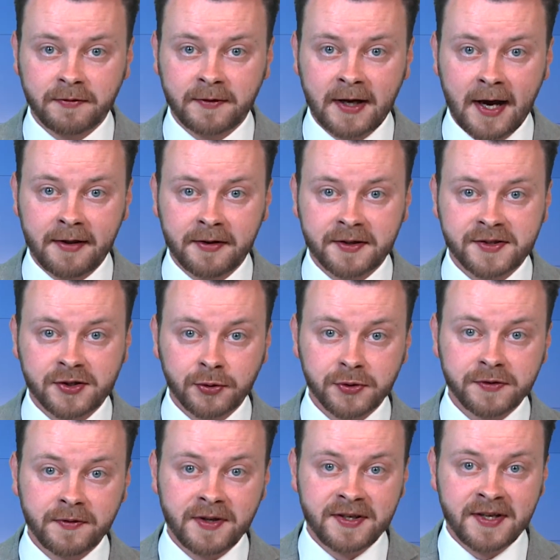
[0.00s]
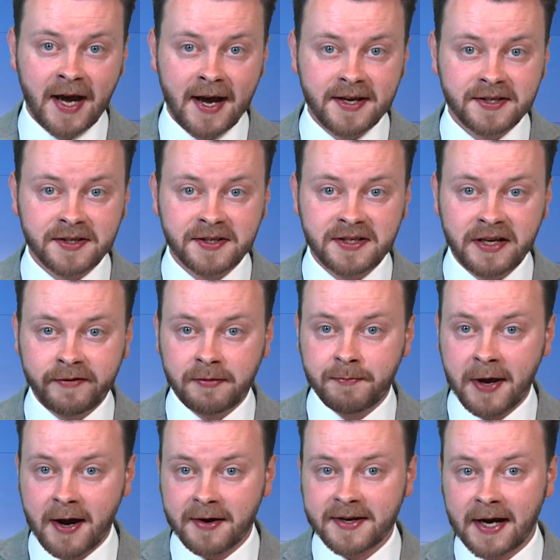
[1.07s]
of Catholic Schools for the Diocese,
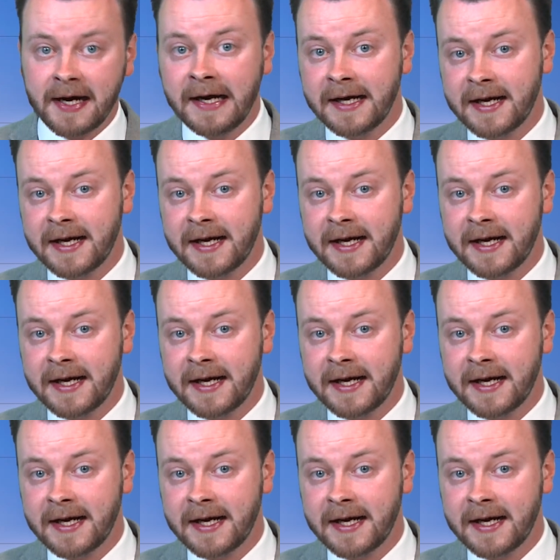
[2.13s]
David Perda,